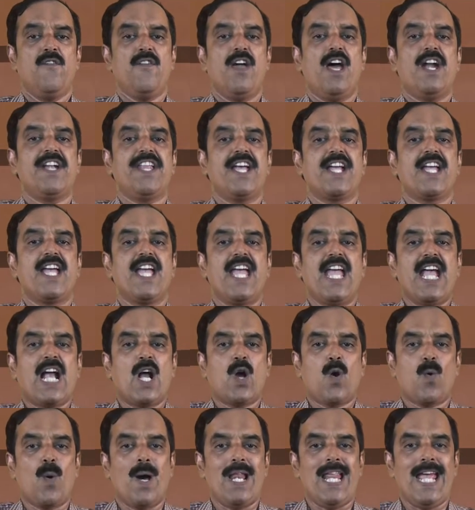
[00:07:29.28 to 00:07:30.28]
we are taking
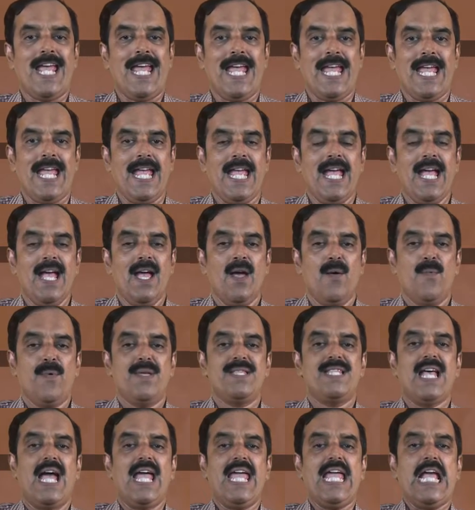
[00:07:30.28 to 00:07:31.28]
equally
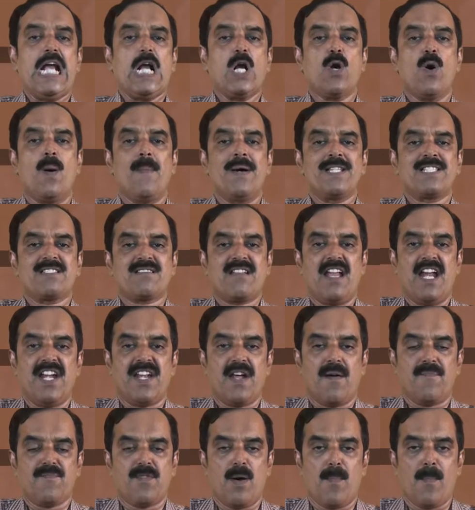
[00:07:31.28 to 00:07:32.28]
with the ekama state
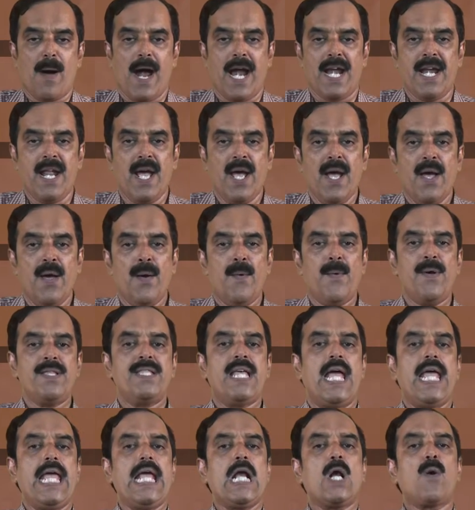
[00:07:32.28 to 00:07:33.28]
of the mind. With
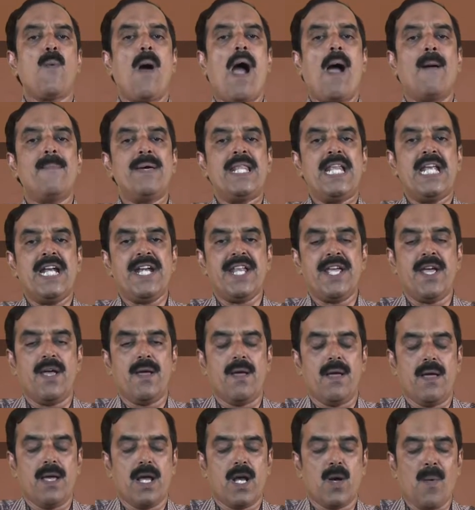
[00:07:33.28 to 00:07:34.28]
the equanimity,
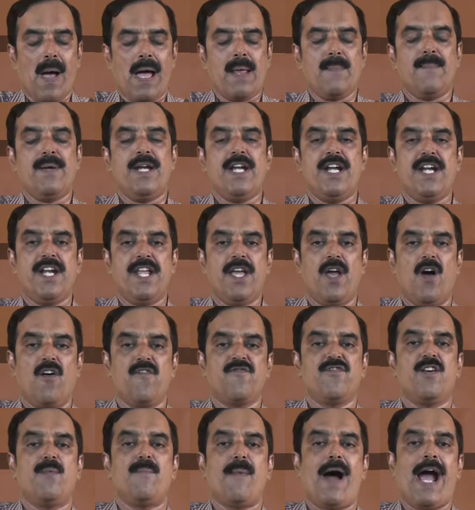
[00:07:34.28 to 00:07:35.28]
equanimity
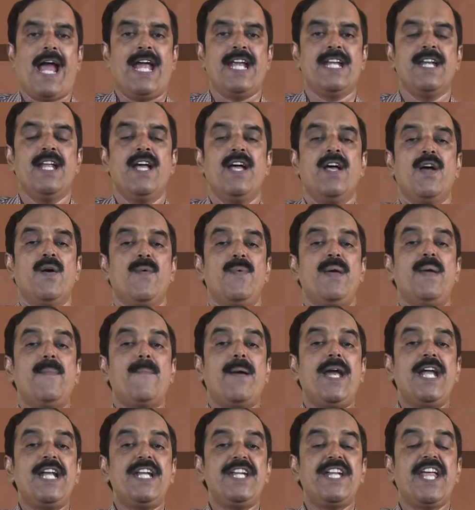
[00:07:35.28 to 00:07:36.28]
of the mind, we
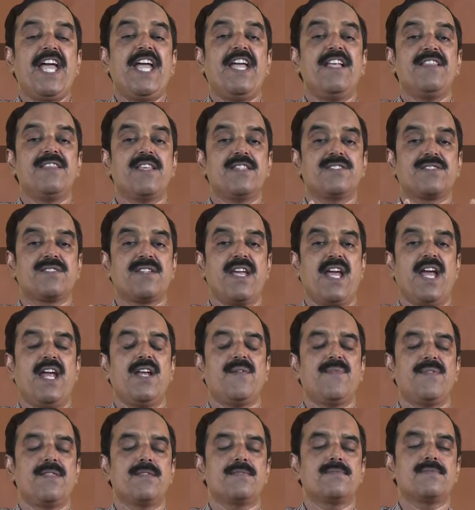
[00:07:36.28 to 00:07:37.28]
maintain the
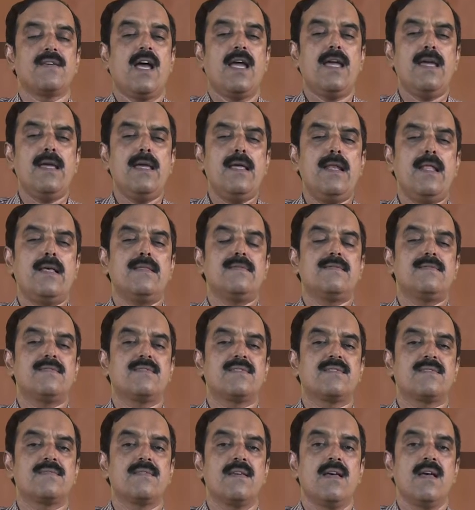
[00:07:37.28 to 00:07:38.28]
state with the
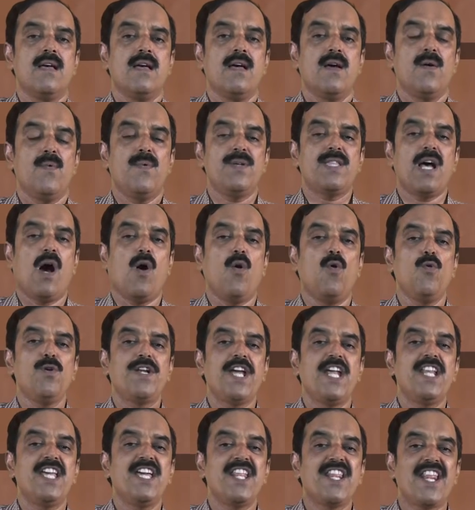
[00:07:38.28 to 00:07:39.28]
silence without
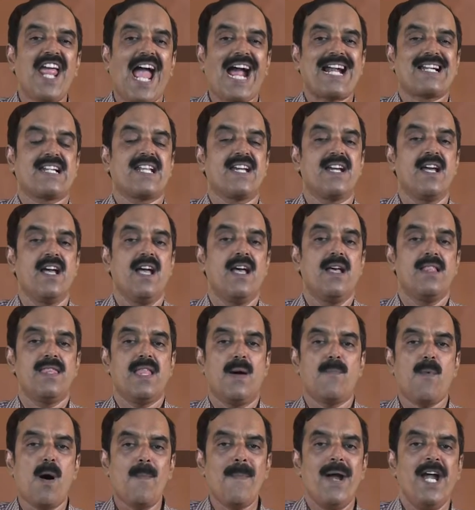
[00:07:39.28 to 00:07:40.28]
any reacting.
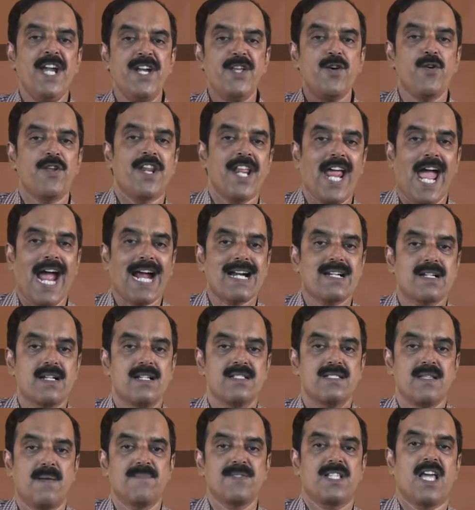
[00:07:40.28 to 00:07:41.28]
The moment you
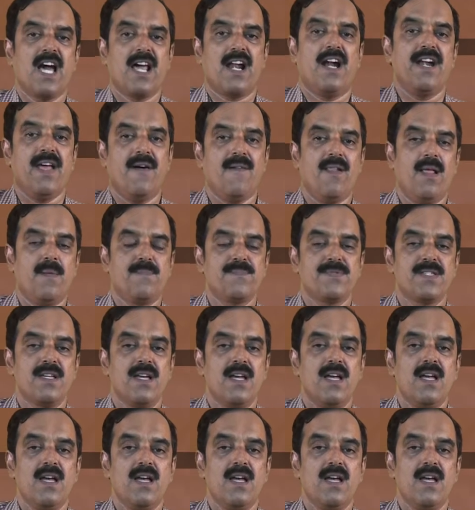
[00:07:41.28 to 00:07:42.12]
react, samskara develops.